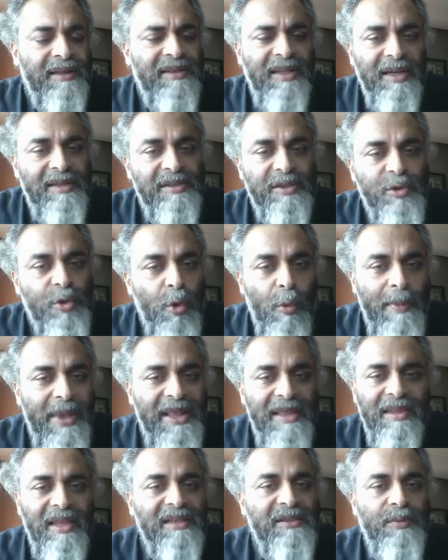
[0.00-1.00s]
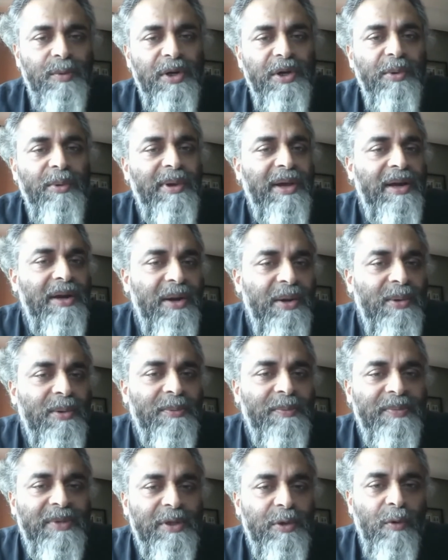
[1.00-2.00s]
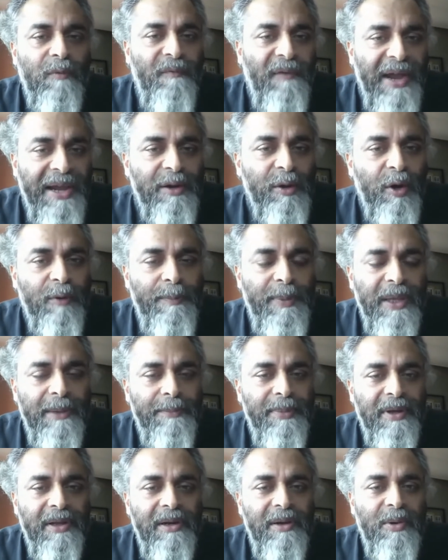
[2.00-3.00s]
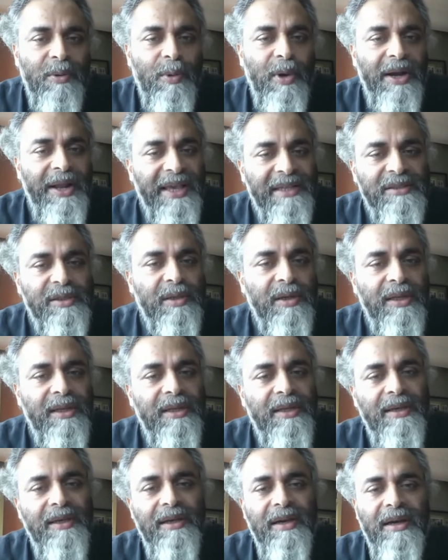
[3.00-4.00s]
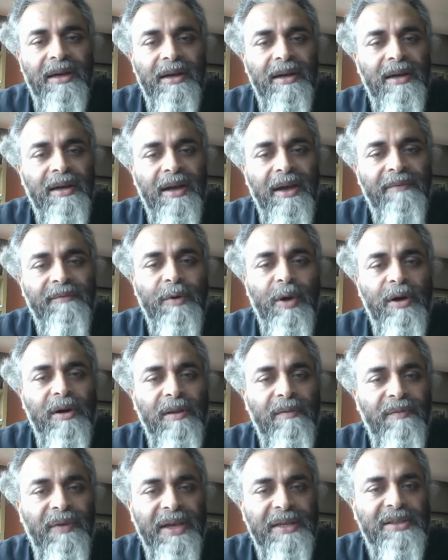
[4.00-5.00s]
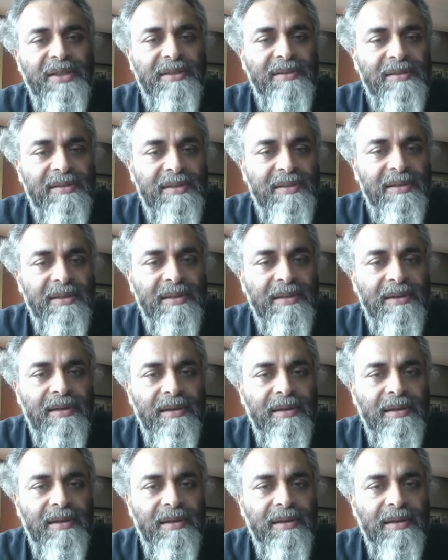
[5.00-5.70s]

There's so many things what you can do to find out people who are actually have got infections,